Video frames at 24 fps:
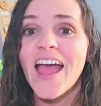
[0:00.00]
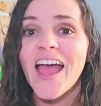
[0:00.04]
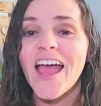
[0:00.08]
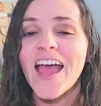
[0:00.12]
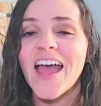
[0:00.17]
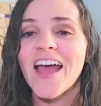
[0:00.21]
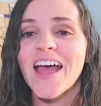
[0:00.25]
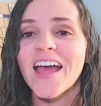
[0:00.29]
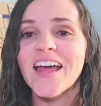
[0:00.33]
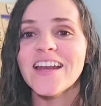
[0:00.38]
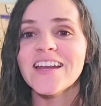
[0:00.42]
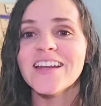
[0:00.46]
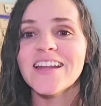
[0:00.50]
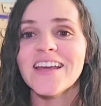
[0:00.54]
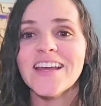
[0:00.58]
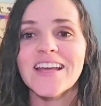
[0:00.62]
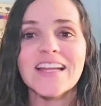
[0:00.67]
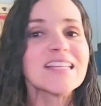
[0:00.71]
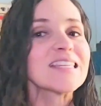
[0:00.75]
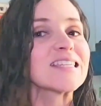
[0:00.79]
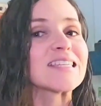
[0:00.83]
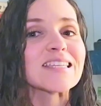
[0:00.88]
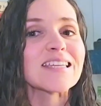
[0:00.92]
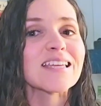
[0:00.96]
and
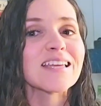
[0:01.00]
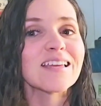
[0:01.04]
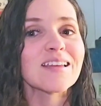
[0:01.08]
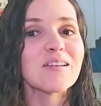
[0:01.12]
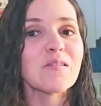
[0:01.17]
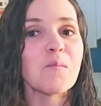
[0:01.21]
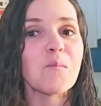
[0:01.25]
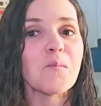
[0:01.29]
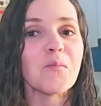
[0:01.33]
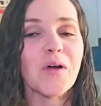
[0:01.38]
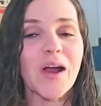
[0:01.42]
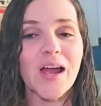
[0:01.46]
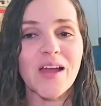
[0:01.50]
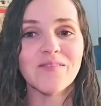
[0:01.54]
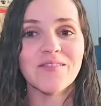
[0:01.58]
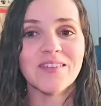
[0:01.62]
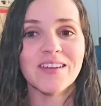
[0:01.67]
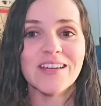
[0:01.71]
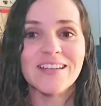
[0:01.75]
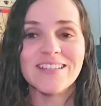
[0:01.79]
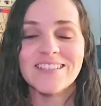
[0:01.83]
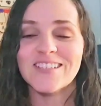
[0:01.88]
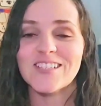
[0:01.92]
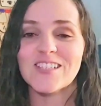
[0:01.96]
it's
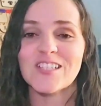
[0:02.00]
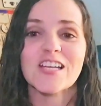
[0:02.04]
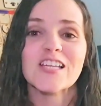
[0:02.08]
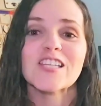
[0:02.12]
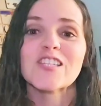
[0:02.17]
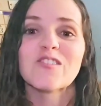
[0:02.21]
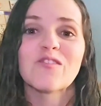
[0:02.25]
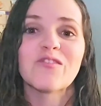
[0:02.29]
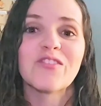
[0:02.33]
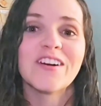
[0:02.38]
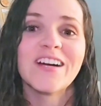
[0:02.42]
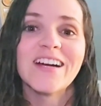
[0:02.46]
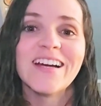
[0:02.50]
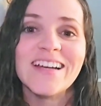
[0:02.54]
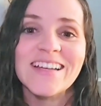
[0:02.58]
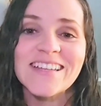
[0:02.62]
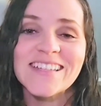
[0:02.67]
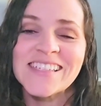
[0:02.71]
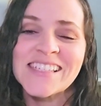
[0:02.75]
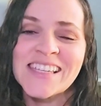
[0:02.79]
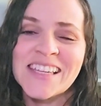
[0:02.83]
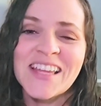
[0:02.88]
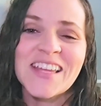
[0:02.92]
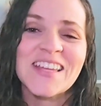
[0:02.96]
private just for
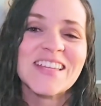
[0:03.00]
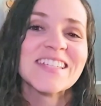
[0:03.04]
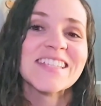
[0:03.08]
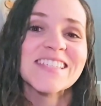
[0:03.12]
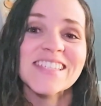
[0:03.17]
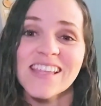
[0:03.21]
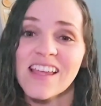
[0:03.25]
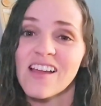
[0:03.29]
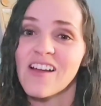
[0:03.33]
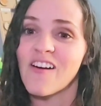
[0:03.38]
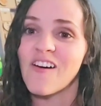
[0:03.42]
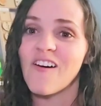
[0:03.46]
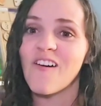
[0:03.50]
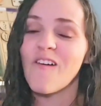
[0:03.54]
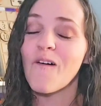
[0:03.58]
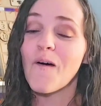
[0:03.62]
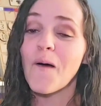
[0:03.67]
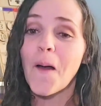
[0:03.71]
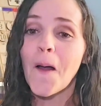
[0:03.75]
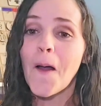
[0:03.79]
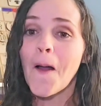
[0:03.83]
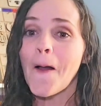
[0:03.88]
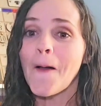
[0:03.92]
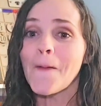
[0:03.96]
us. So